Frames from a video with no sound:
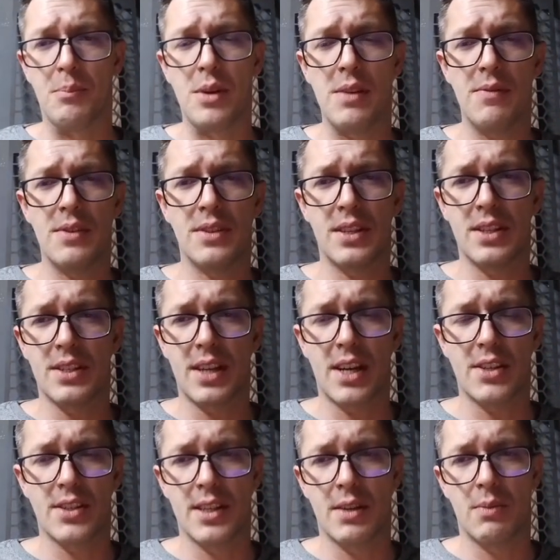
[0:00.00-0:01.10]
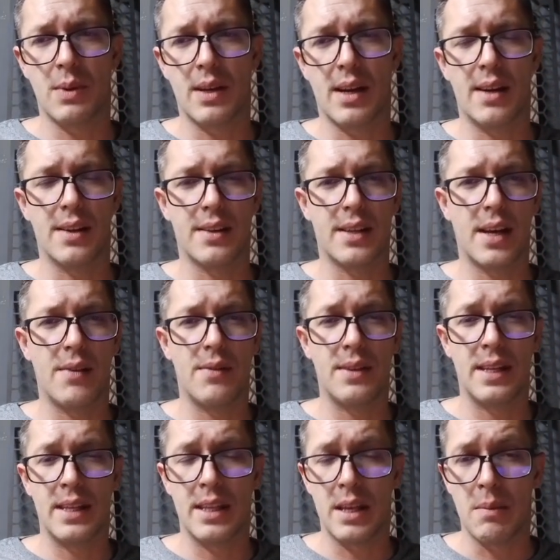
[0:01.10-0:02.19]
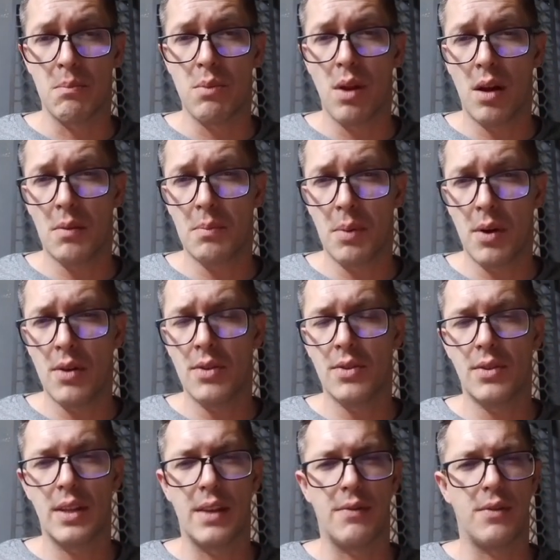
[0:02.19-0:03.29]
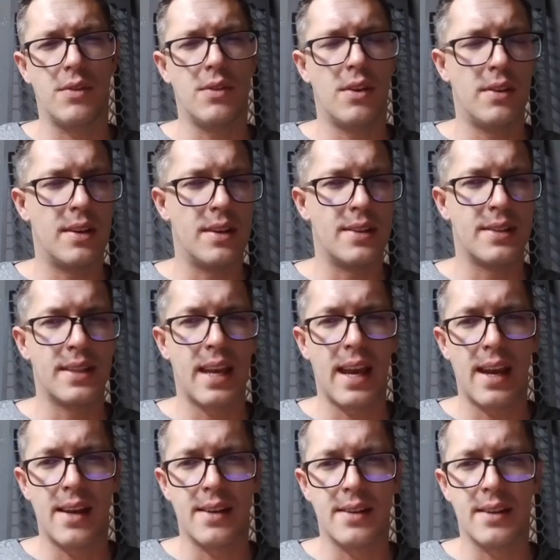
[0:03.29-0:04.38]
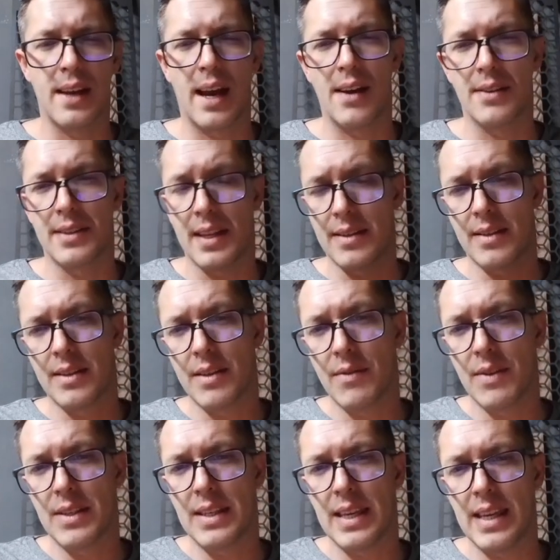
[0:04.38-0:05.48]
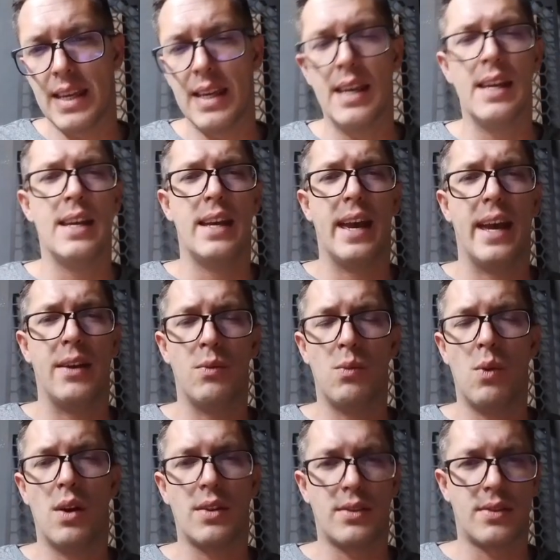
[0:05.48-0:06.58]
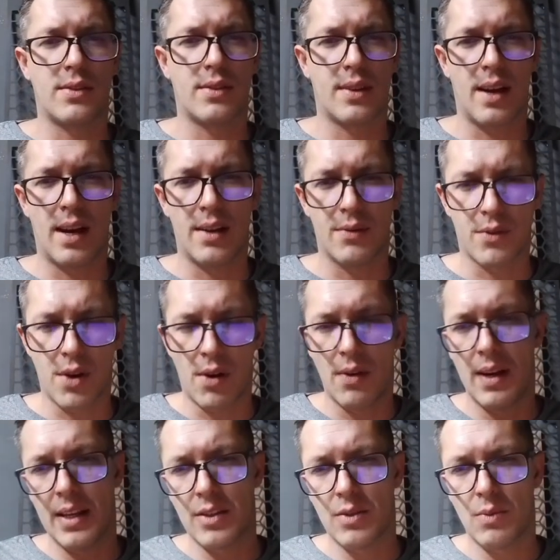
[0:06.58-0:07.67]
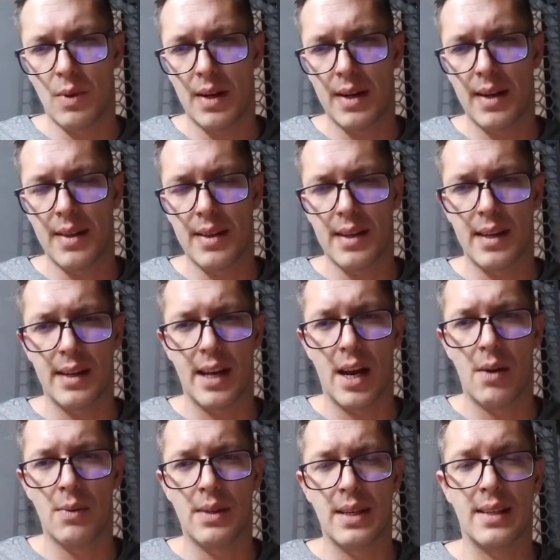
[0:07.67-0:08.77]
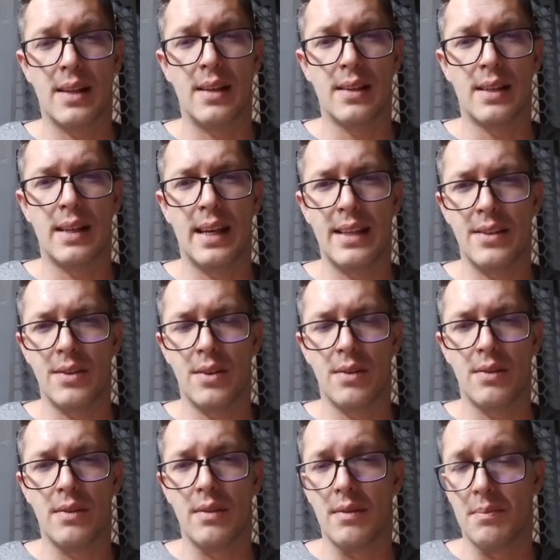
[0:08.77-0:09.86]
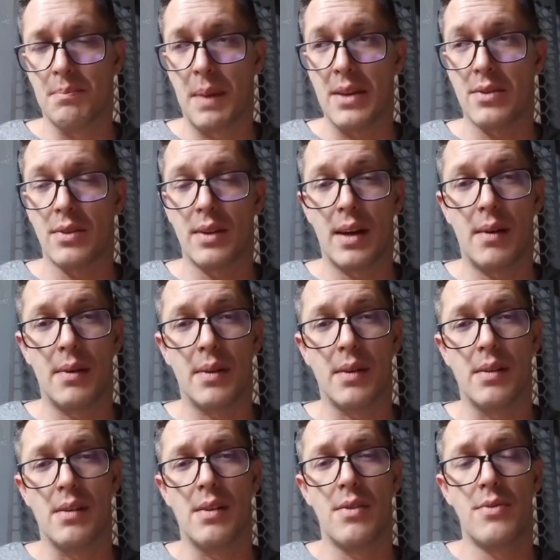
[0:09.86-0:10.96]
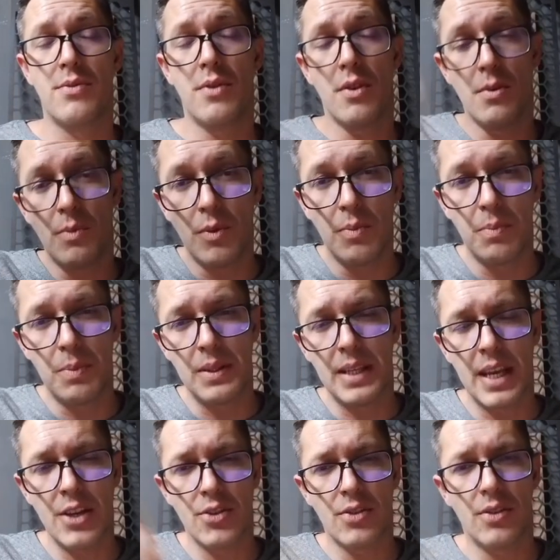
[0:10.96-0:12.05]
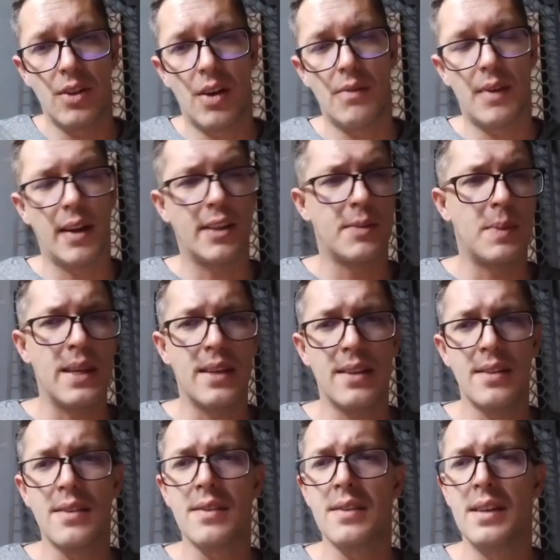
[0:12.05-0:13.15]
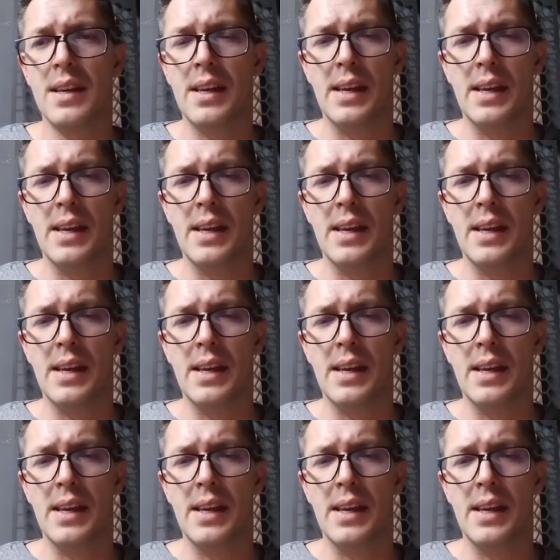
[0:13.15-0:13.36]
previous discussion that we kind of covered in the blog post if you don't understand how sensitivity and watts kind of correlate to one another, and how we can calculate, you know, based on our thermal potential of our speakers.